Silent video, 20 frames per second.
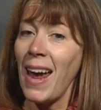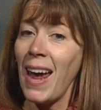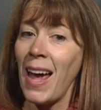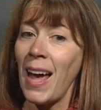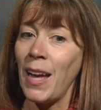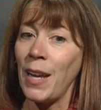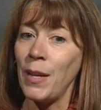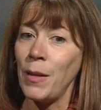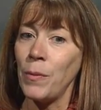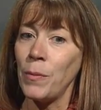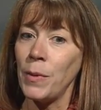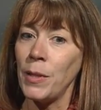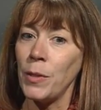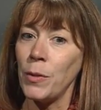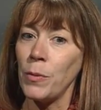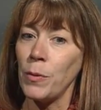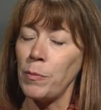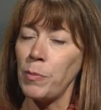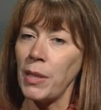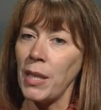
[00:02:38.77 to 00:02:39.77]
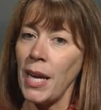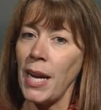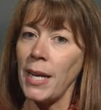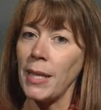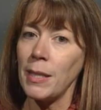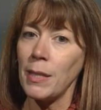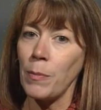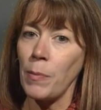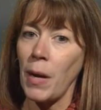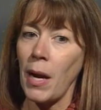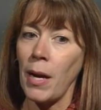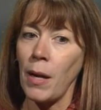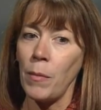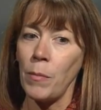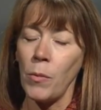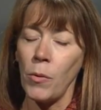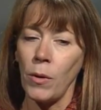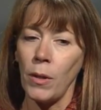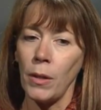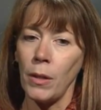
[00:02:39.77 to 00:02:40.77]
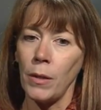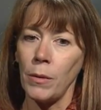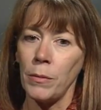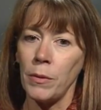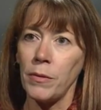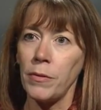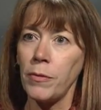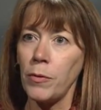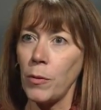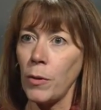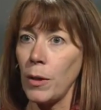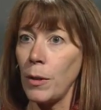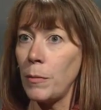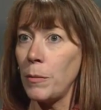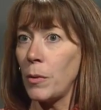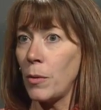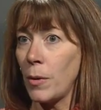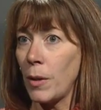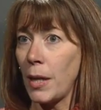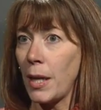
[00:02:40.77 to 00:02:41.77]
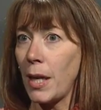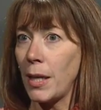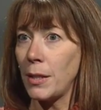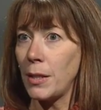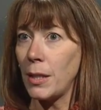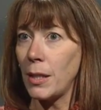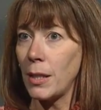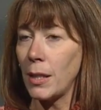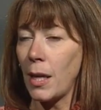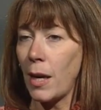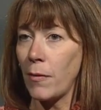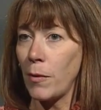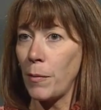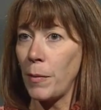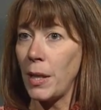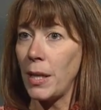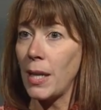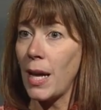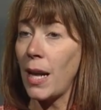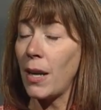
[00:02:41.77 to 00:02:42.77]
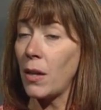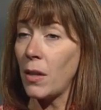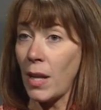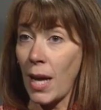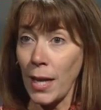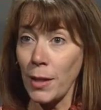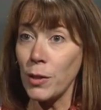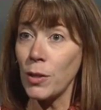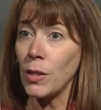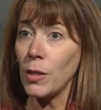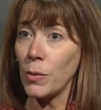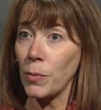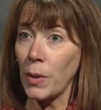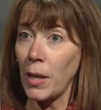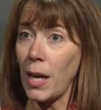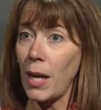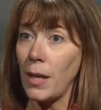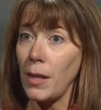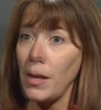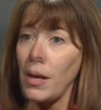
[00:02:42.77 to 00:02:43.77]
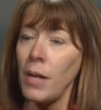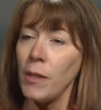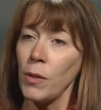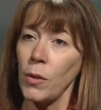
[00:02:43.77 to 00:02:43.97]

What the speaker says: and was replaced by a more reform-oriented government, and elections were held.